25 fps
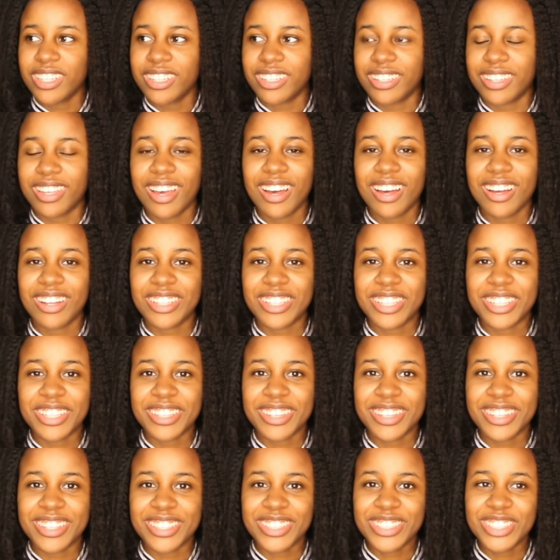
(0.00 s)
yeah, like
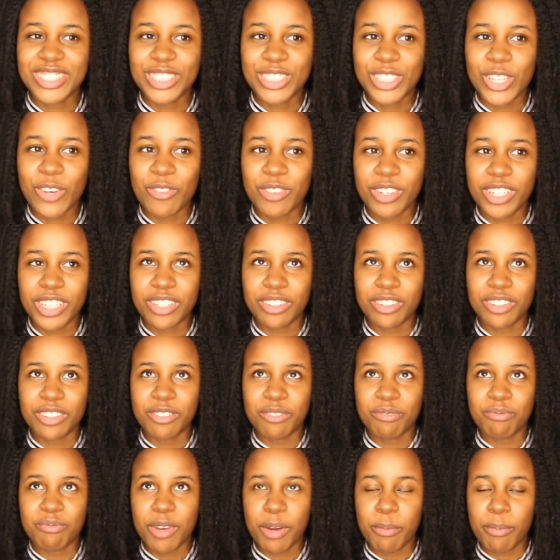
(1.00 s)
there's just so many
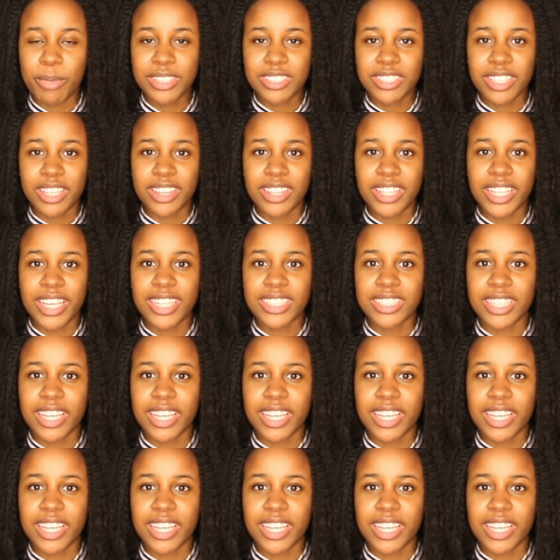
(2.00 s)
amazing things.